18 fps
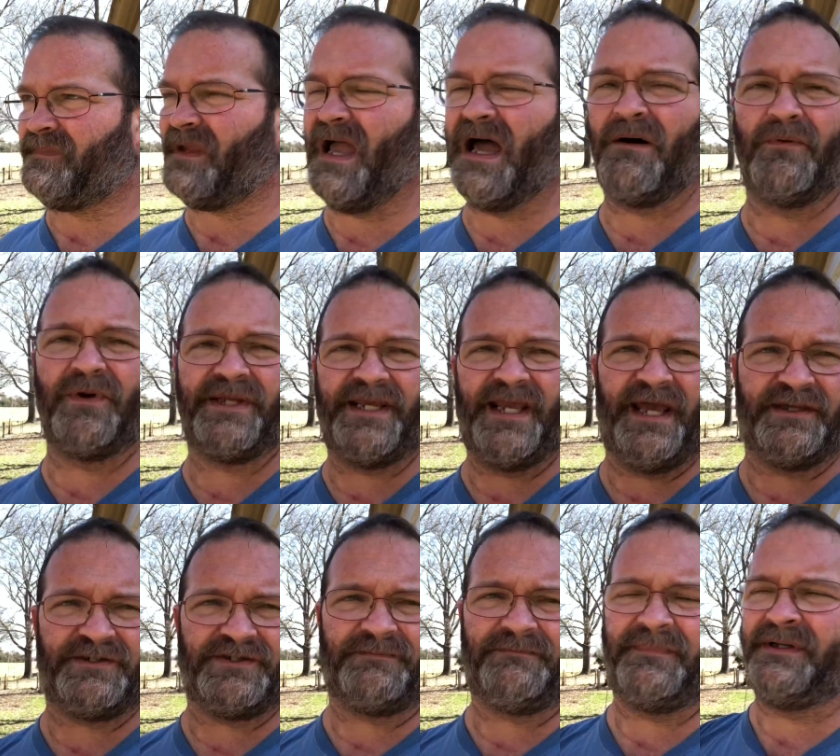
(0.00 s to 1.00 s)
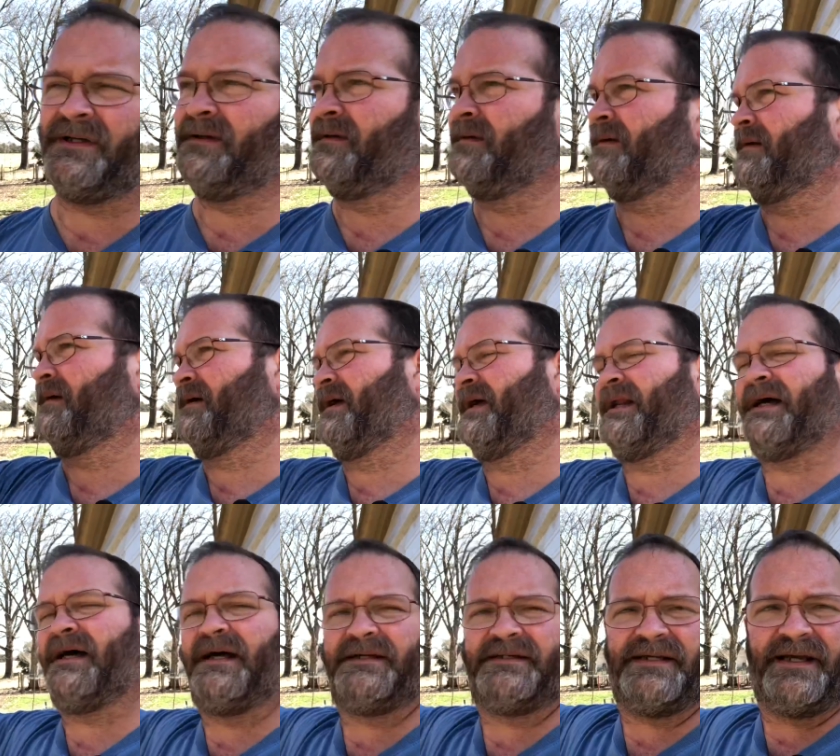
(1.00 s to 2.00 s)
I would catch them and
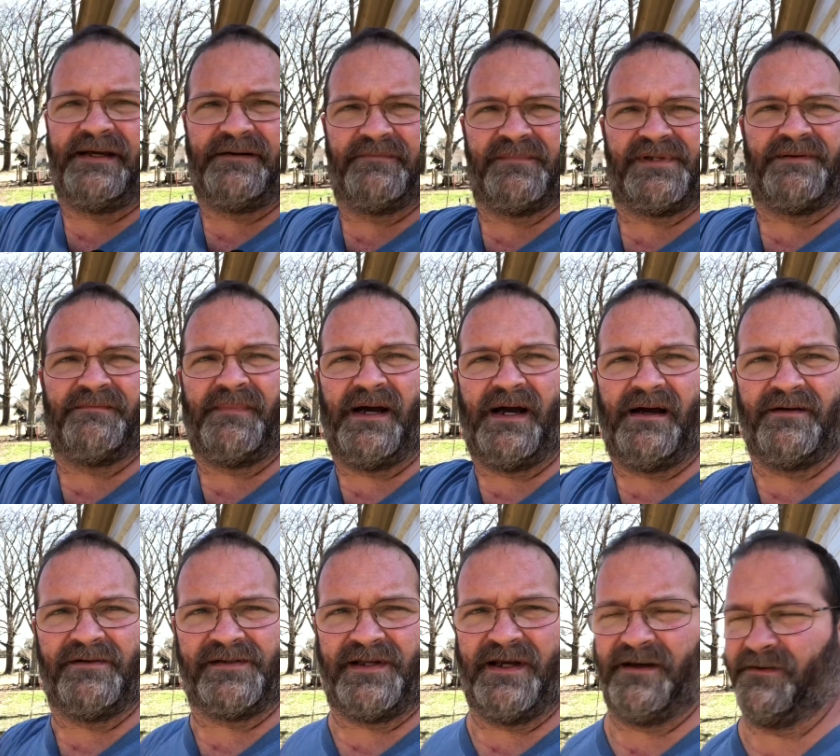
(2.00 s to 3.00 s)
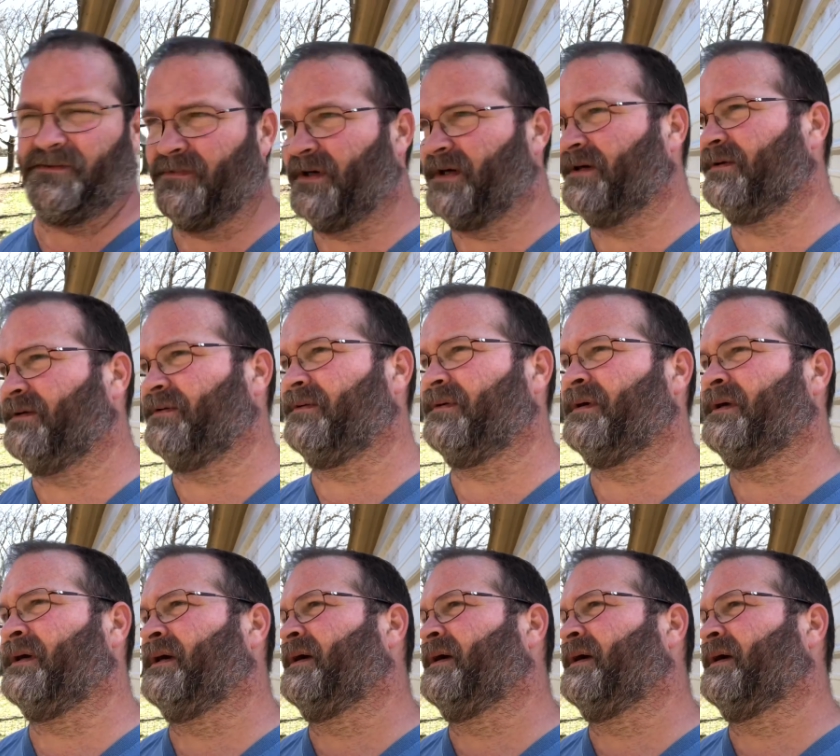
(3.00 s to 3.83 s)
I'd take them some miles down the road